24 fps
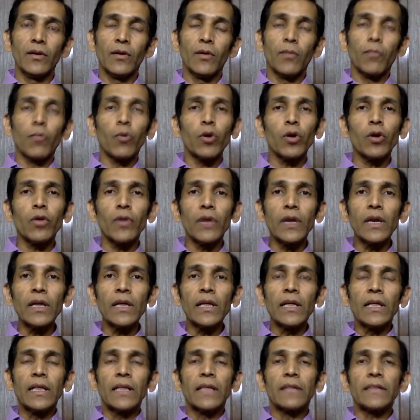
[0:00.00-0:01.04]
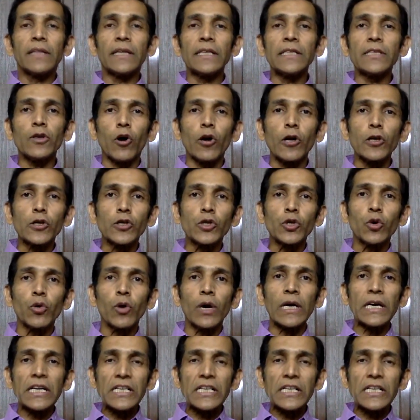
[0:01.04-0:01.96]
Moreover, there is also a